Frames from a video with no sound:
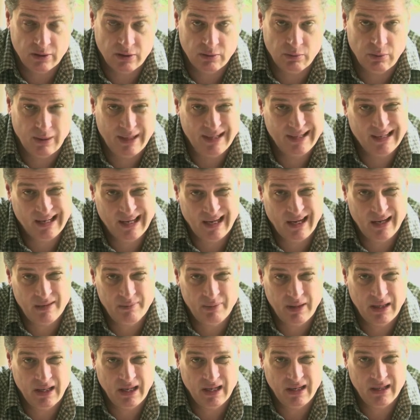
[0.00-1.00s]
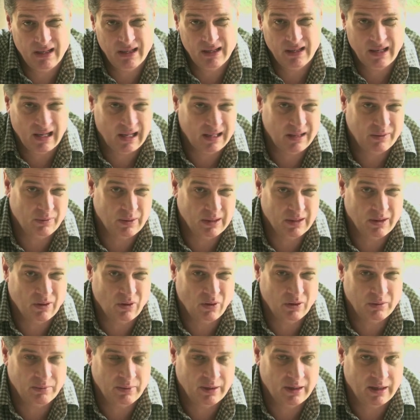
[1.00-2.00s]
the one can be the other, and the other one
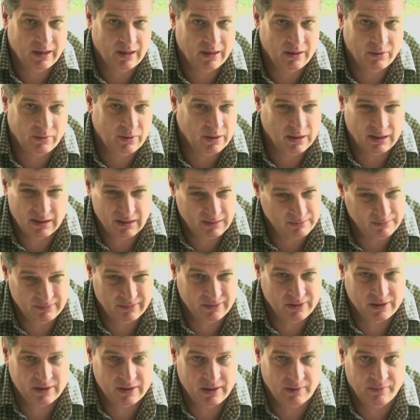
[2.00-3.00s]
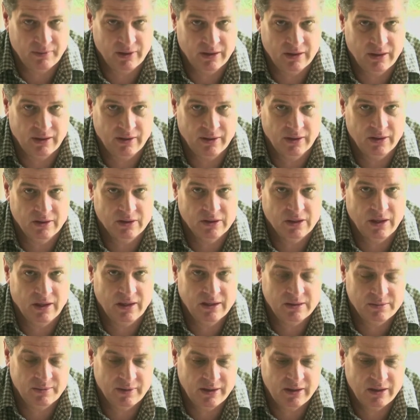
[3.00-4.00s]
can't be the other one, and something down those
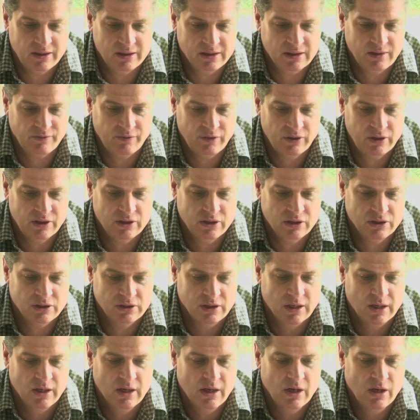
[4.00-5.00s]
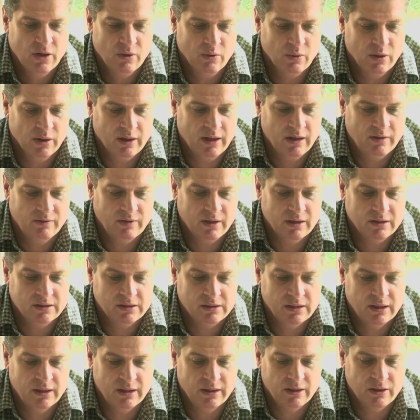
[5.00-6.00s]
lines. But these definitions will give us
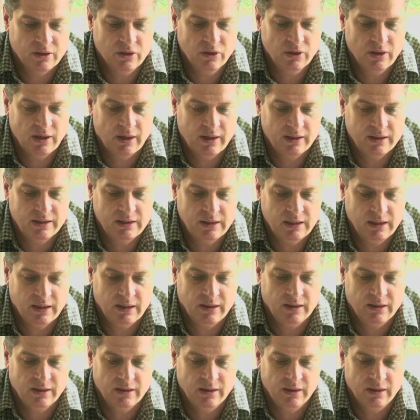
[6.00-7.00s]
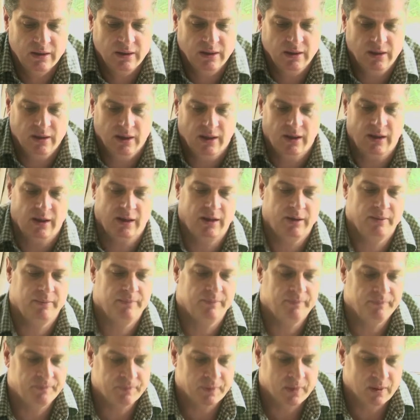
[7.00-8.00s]
a good idea
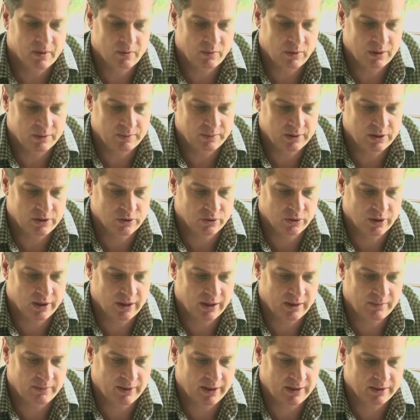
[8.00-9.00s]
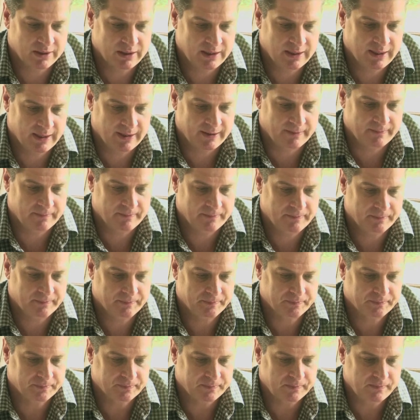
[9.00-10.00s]
what we're talking about here.
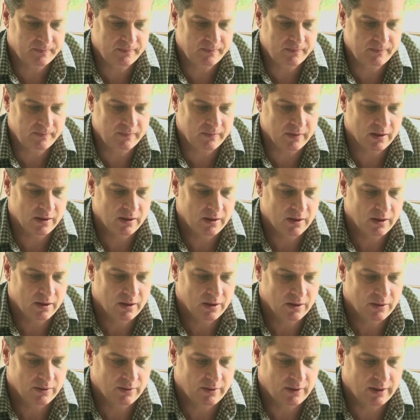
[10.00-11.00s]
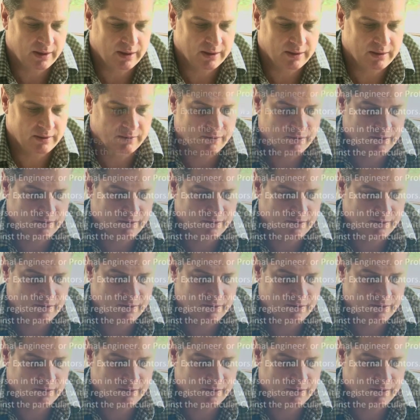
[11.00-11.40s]
Right, the